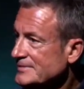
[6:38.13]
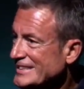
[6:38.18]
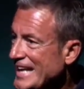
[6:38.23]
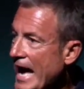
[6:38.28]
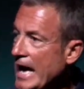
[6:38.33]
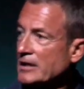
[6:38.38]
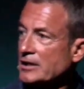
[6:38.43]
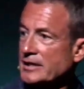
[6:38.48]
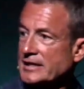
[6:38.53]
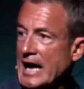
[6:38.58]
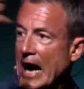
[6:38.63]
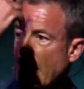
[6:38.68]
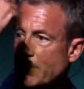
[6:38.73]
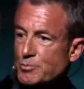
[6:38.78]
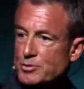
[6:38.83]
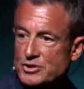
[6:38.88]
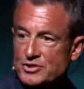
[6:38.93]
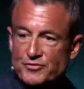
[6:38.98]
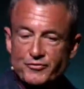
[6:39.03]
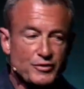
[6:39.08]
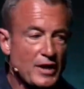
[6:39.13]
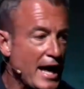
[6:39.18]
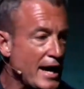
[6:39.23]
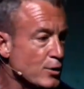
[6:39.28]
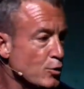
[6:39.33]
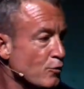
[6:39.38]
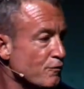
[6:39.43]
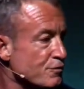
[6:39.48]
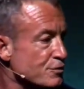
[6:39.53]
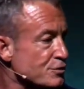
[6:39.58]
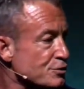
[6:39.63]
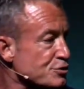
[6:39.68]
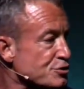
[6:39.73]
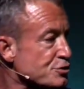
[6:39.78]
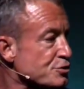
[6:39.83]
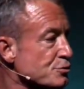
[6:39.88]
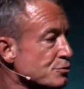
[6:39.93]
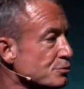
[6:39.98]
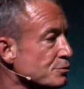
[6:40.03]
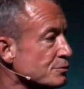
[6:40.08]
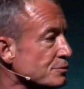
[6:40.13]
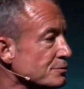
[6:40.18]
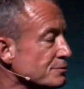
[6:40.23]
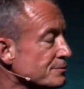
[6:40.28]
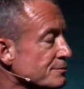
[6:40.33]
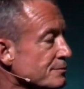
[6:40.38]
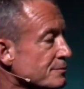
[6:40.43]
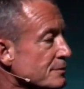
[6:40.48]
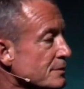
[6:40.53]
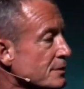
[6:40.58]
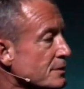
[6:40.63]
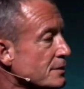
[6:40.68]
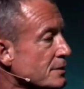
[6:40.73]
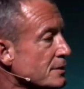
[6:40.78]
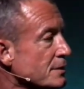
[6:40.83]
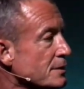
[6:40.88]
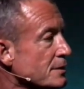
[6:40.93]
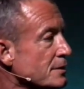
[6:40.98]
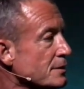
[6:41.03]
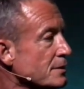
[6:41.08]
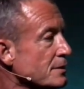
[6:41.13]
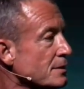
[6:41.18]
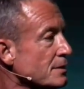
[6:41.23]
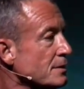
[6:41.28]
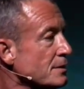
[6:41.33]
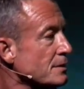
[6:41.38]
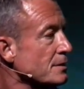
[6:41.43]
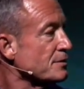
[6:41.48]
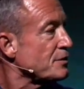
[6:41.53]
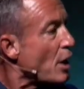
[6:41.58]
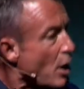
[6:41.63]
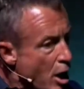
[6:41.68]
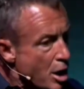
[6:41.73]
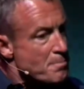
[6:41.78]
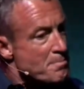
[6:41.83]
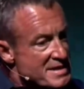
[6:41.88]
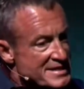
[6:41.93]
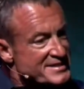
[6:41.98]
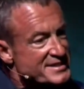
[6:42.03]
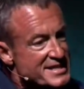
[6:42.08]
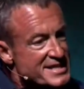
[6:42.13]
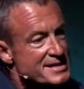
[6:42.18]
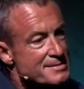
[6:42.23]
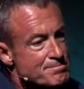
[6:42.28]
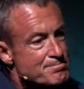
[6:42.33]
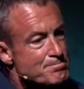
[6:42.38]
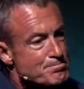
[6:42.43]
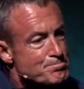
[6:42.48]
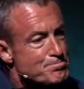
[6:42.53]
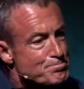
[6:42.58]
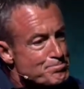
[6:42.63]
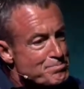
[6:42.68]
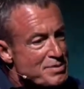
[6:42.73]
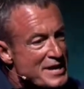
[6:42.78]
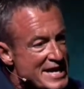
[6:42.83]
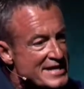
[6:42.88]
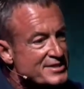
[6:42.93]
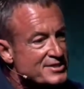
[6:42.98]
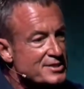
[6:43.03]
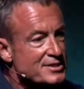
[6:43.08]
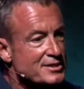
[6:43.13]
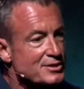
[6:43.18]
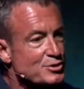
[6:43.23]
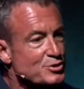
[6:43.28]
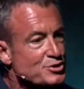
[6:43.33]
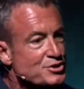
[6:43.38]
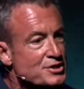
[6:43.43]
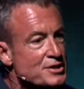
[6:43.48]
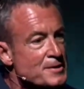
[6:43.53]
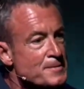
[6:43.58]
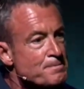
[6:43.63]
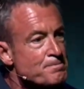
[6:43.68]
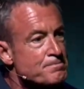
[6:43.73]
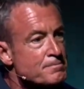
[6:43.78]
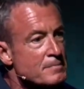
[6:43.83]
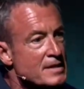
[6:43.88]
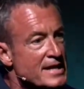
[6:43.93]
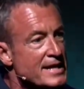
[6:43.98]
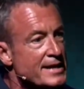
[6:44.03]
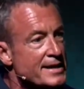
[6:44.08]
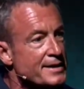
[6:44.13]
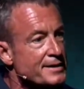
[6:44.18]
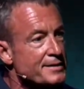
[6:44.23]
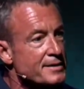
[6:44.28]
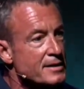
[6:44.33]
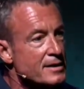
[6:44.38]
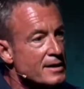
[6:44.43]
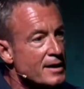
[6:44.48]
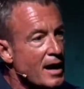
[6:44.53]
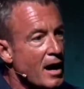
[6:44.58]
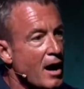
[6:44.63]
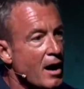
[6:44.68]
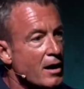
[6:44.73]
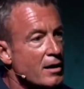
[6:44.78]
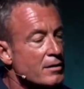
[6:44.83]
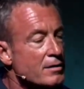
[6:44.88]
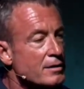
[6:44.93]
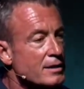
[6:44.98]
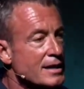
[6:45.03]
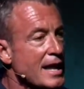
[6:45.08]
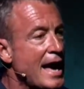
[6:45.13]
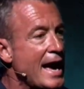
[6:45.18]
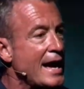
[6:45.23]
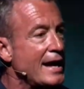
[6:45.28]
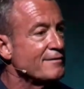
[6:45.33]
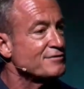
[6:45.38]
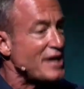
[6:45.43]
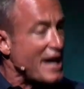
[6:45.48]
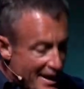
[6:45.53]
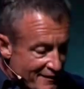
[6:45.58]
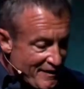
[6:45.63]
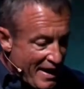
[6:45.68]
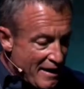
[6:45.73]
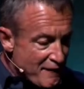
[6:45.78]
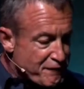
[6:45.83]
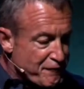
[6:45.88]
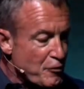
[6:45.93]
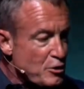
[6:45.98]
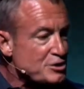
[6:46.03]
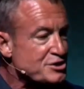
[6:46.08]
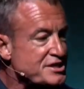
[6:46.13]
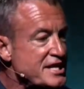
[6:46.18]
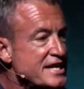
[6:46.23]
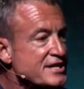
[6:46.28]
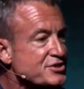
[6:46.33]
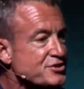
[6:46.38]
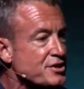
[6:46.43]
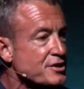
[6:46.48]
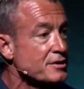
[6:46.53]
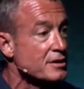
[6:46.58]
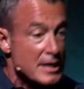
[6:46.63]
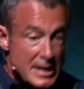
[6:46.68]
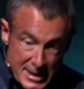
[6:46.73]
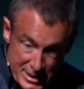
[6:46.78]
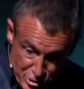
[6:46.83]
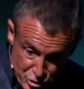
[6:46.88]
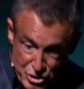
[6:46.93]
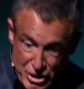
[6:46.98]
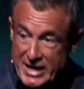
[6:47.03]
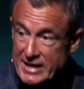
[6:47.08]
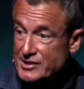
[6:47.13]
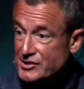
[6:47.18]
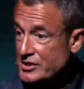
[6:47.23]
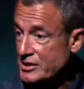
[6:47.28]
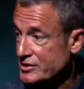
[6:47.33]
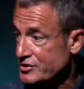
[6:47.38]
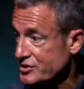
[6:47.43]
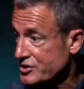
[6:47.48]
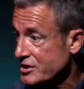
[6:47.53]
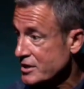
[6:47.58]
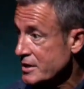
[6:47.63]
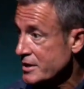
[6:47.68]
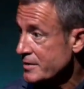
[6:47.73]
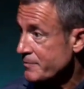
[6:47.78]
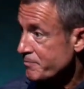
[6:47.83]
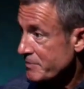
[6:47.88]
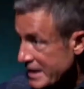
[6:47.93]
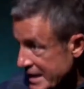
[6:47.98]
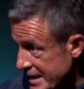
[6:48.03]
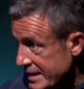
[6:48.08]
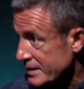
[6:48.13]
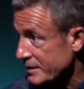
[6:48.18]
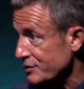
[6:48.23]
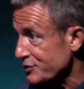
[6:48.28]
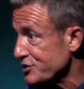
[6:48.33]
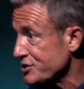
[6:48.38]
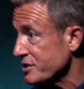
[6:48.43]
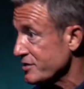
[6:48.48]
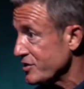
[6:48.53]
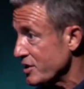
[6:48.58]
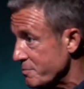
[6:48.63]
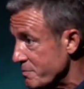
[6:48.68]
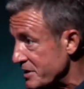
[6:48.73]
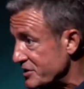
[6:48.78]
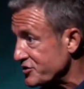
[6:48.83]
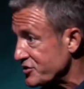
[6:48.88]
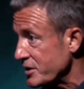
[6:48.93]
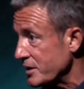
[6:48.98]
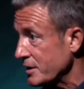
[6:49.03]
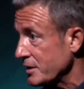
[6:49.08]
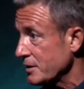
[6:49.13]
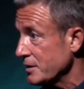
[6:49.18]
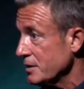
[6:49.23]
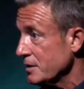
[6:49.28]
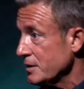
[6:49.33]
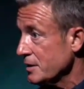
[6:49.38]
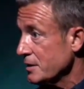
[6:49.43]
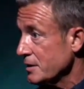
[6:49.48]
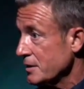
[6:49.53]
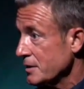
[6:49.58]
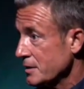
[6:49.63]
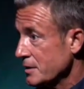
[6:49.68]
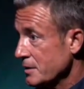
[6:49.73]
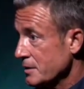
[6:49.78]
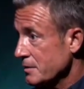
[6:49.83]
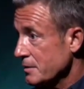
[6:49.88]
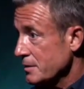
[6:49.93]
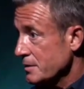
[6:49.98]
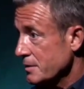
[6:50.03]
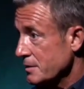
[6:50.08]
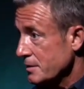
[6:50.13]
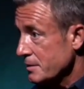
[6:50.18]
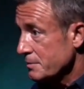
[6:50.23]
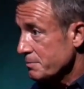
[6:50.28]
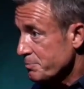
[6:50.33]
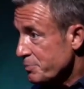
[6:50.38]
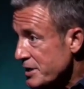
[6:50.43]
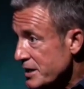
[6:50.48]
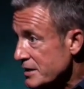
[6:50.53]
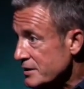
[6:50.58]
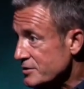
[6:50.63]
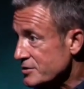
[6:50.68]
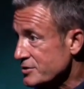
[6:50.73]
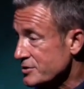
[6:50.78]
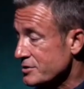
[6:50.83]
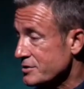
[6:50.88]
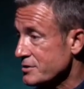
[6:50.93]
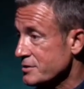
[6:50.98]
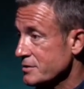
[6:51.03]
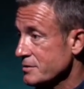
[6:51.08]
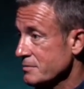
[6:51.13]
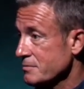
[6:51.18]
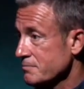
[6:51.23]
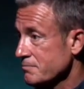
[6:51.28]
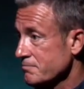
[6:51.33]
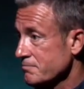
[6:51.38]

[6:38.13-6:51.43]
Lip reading: Helicopters fly over the school. There are missing pieces in our lives. On that first Easter, Jesus is the missing piece.